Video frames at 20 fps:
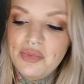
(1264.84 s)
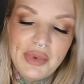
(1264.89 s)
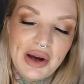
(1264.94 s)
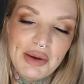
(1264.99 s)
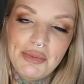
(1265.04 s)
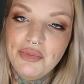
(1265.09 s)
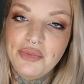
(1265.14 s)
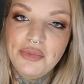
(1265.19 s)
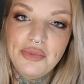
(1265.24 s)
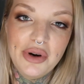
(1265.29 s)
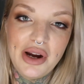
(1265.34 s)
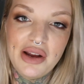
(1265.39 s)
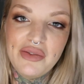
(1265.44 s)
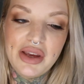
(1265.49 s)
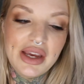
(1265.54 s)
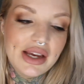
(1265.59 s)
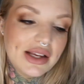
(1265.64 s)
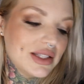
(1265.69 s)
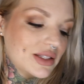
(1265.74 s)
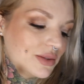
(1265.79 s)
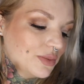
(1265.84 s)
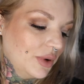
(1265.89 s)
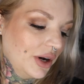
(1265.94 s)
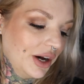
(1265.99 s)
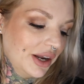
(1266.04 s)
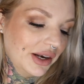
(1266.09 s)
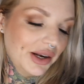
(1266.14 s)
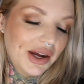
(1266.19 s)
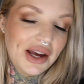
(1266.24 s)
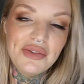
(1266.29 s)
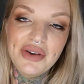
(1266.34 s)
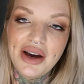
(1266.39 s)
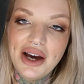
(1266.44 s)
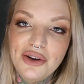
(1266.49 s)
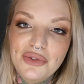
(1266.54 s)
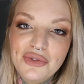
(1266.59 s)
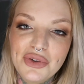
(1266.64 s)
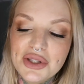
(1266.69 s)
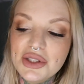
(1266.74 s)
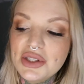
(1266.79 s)
my previous one I've
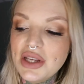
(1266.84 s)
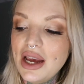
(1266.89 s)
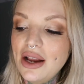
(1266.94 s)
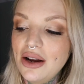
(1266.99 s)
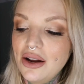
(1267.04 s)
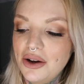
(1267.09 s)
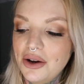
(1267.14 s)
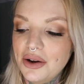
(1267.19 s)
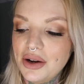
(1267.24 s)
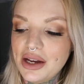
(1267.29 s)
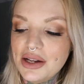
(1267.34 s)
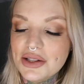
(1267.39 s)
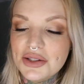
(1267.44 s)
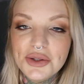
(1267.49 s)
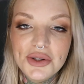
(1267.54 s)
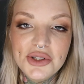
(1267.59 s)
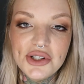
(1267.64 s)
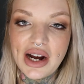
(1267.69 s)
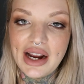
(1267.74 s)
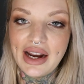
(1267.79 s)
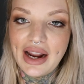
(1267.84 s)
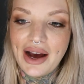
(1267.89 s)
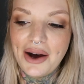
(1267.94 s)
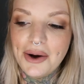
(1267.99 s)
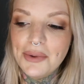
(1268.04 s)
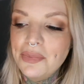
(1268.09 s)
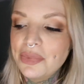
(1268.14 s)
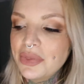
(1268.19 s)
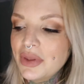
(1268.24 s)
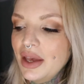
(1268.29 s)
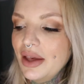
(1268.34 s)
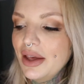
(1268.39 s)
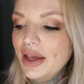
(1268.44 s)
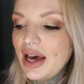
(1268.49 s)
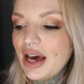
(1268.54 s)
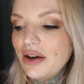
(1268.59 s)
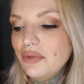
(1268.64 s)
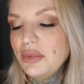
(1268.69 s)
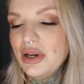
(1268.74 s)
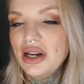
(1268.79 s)
had for so long, it's all dried out,
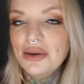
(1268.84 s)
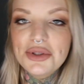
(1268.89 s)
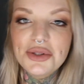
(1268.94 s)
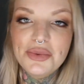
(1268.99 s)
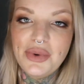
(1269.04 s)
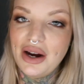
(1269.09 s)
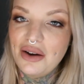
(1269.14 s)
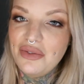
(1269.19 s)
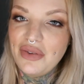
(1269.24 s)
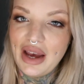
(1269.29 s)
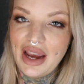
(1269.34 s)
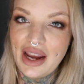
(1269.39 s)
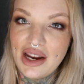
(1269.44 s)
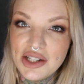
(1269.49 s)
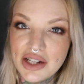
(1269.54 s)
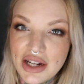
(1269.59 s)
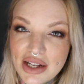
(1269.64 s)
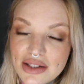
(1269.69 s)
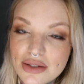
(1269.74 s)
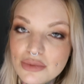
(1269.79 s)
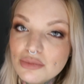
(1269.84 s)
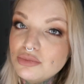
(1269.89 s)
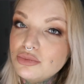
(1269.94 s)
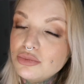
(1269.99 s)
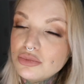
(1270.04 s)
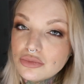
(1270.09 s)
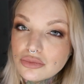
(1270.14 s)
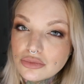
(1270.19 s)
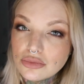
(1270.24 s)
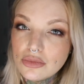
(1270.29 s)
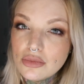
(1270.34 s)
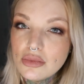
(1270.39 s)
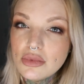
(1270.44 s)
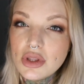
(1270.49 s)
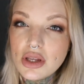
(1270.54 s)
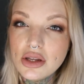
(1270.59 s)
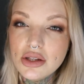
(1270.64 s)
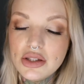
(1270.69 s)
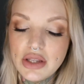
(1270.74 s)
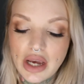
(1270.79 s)
haven't been able to wear it for ages.
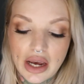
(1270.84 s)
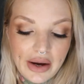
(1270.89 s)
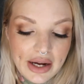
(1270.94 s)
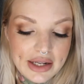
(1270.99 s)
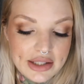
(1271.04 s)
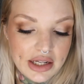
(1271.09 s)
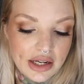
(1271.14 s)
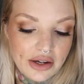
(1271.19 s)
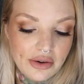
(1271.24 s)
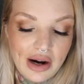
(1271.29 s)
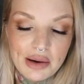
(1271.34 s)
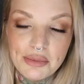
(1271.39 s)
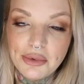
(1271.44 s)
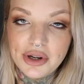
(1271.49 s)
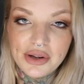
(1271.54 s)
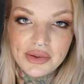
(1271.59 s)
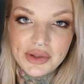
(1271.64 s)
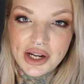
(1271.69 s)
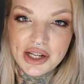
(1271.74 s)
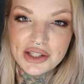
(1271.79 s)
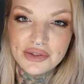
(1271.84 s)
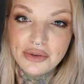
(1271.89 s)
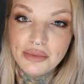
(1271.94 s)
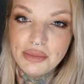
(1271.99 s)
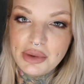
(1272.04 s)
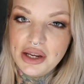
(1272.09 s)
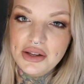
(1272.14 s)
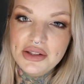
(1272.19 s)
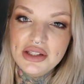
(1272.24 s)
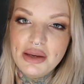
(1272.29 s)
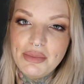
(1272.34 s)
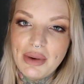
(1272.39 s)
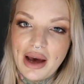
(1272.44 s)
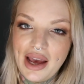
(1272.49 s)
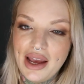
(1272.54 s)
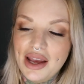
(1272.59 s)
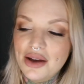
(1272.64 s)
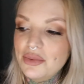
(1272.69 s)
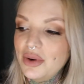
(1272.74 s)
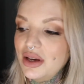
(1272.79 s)
So I did grab one of those from Beauty
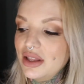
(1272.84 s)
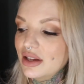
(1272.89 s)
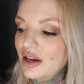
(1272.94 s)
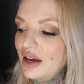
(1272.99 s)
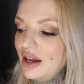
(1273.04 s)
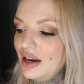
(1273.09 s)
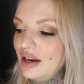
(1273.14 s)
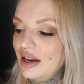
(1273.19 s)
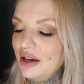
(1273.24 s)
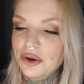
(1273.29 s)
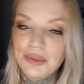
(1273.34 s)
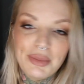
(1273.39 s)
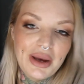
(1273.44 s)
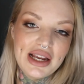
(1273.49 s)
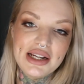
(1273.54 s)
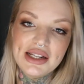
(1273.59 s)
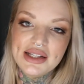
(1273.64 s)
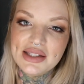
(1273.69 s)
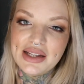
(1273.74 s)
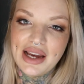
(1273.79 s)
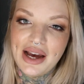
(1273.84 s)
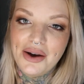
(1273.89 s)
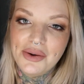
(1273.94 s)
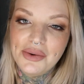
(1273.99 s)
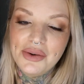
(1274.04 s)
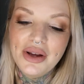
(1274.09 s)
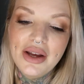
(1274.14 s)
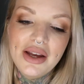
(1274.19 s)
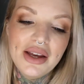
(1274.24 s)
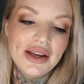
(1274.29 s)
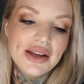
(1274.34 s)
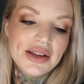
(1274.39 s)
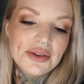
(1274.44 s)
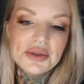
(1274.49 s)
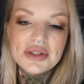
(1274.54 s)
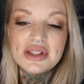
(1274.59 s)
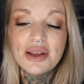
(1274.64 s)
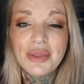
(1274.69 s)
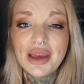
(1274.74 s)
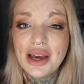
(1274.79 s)
Bay with a little bit of discount.
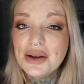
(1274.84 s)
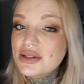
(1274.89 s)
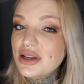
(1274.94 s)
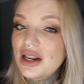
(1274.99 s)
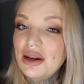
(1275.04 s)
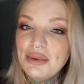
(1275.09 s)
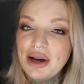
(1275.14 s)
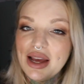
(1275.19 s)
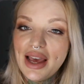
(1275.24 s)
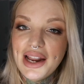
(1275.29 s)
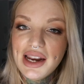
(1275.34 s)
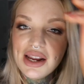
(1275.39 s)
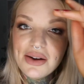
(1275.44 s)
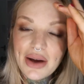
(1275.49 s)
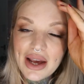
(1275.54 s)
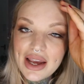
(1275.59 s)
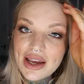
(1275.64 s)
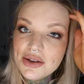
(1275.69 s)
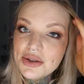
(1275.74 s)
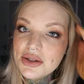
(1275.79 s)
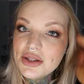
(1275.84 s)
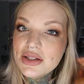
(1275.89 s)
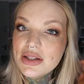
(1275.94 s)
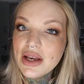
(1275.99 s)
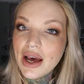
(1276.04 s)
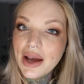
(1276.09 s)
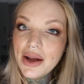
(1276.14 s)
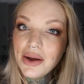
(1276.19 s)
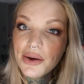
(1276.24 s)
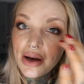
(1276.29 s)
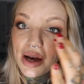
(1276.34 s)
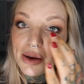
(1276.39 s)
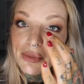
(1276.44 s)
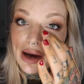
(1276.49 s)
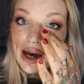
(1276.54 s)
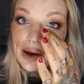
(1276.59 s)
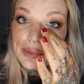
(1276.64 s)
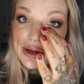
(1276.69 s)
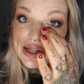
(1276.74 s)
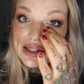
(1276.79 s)
It's something I was going to buy anyway, so I'm
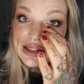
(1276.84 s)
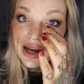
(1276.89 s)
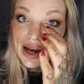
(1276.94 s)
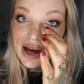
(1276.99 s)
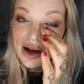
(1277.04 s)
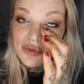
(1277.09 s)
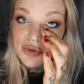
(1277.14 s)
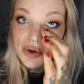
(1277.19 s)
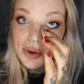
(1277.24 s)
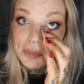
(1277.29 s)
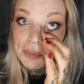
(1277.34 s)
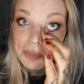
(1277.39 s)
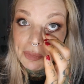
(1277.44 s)
happy to have